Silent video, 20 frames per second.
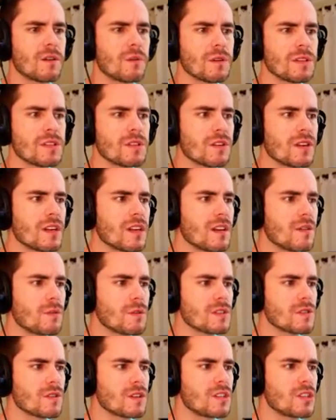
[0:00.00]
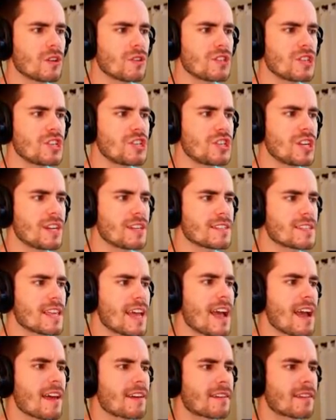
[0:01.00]
What sort of, what sort of dodgy shit is
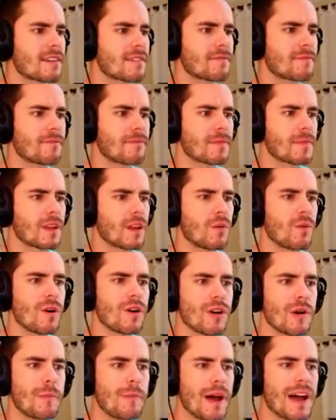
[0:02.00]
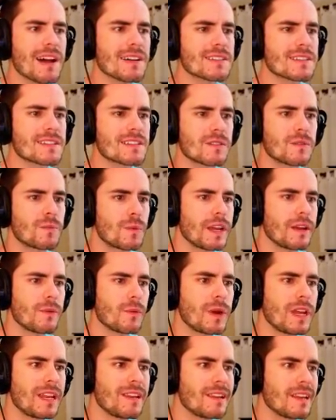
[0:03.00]
that? We're a bus! We,
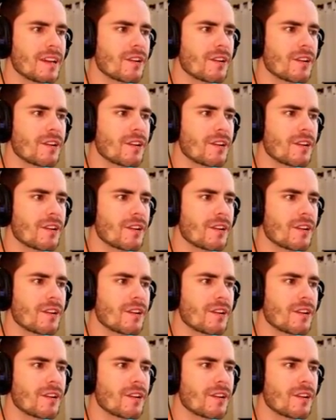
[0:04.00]
we